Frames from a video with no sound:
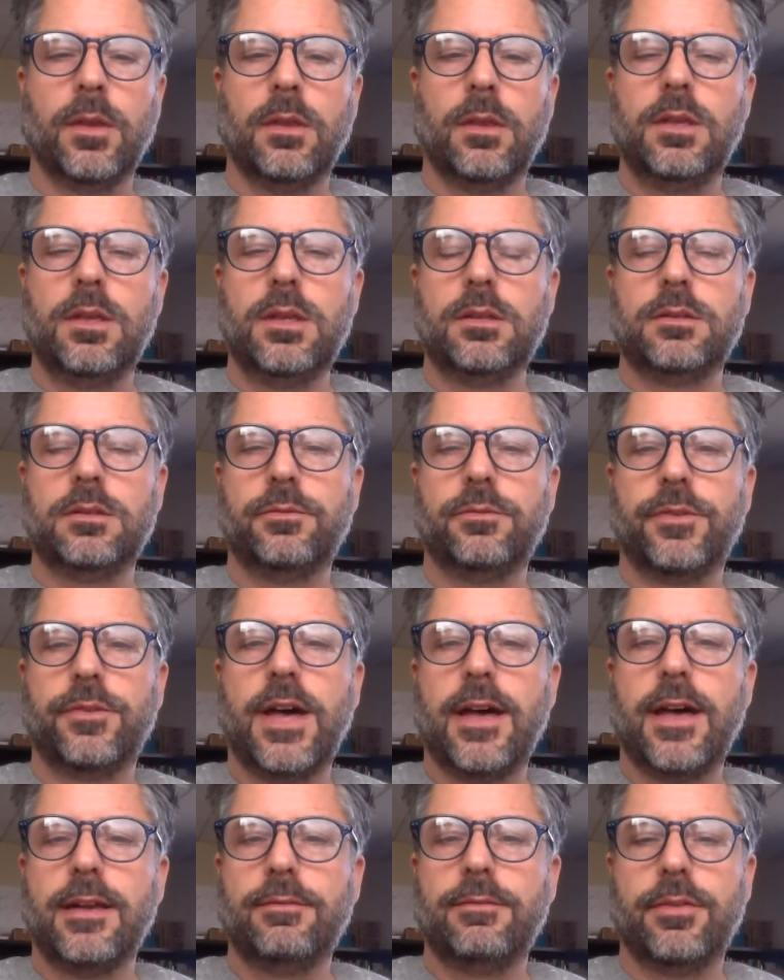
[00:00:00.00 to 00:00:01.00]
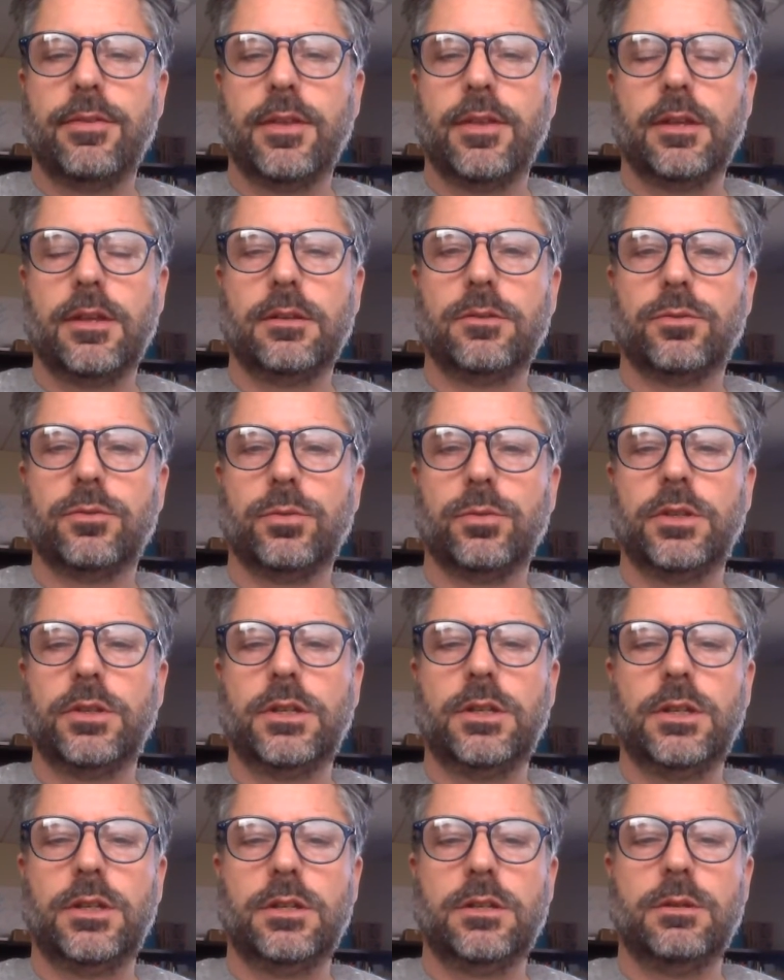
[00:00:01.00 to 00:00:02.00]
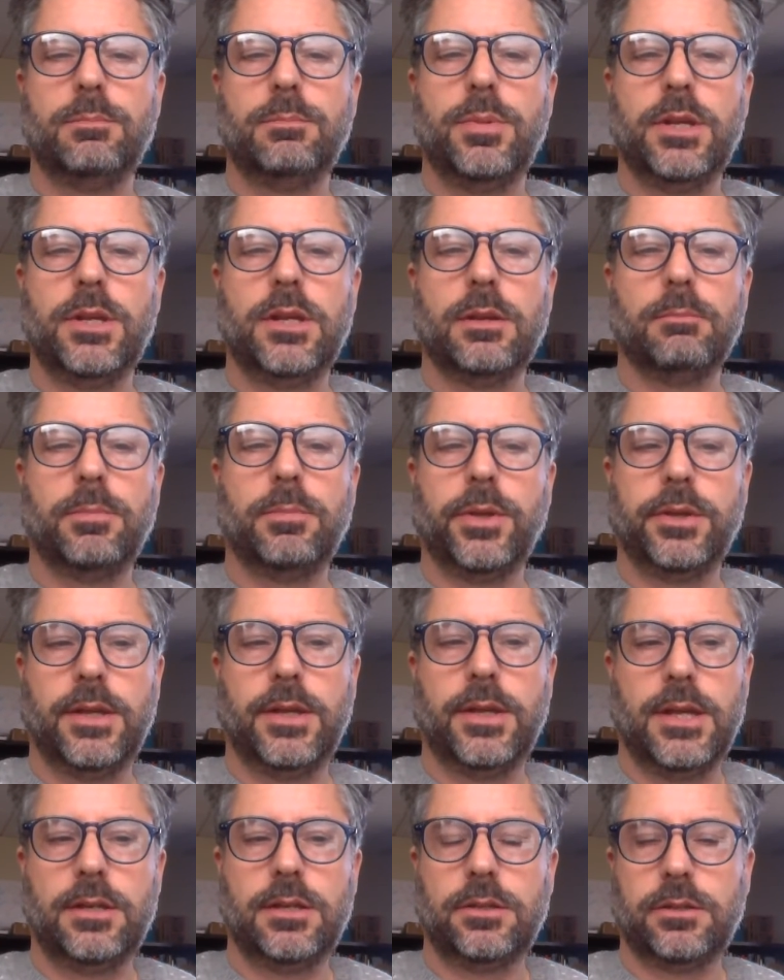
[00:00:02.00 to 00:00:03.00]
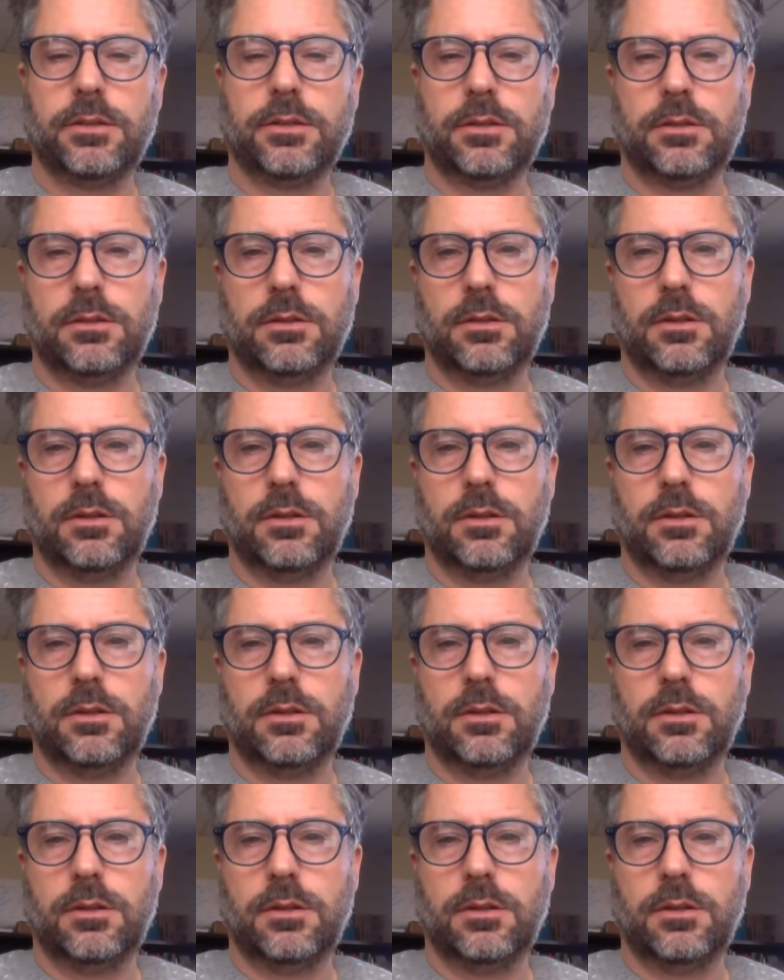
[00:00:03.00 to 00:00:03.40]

these 5 things really need to be in place.